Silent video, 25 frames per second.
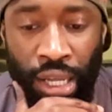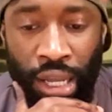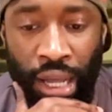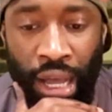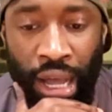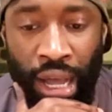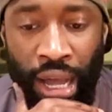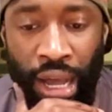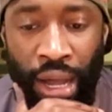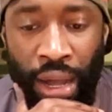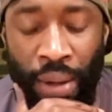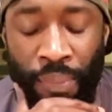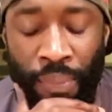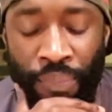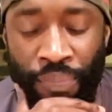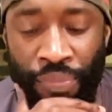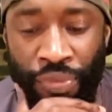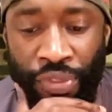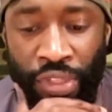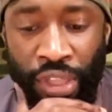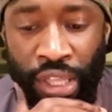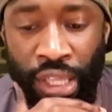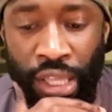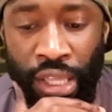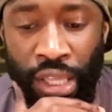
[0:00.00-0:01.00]

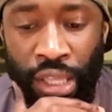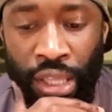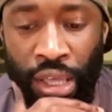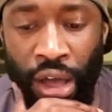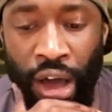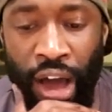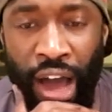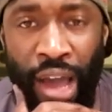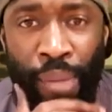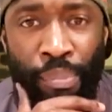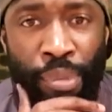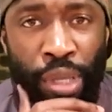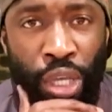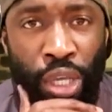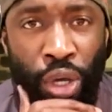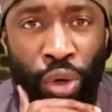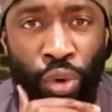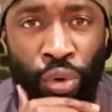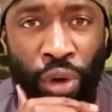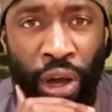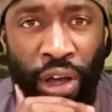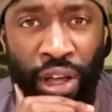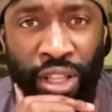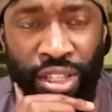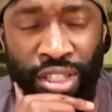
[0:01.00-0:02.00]
the
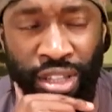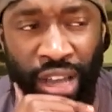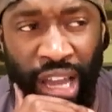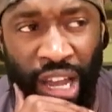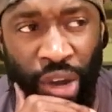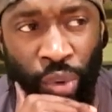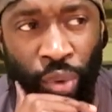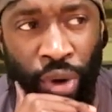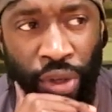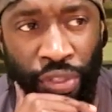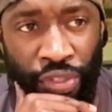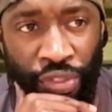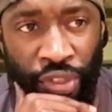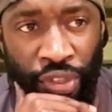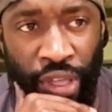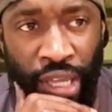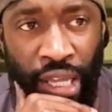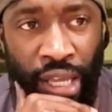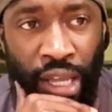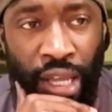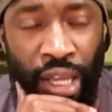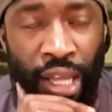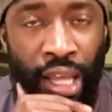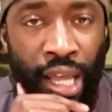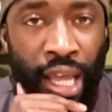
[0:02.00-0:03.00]
IBO title, I
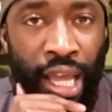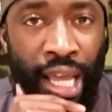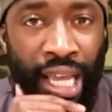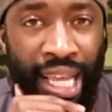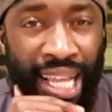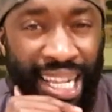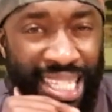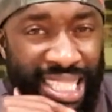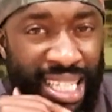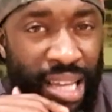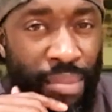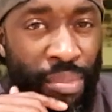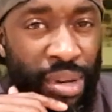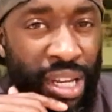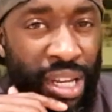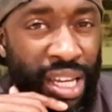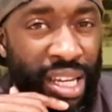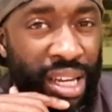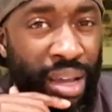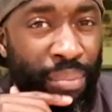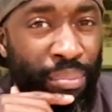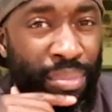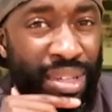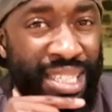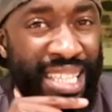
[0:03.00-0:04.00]
think. Guess how many
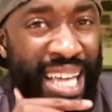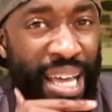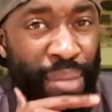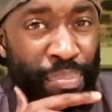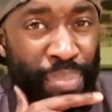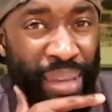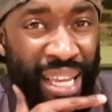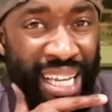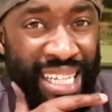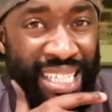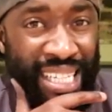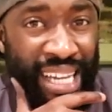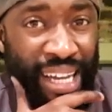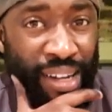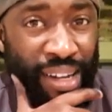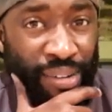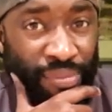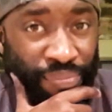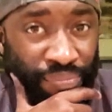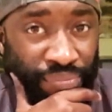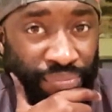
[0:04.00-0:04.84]
numbers that peaked at?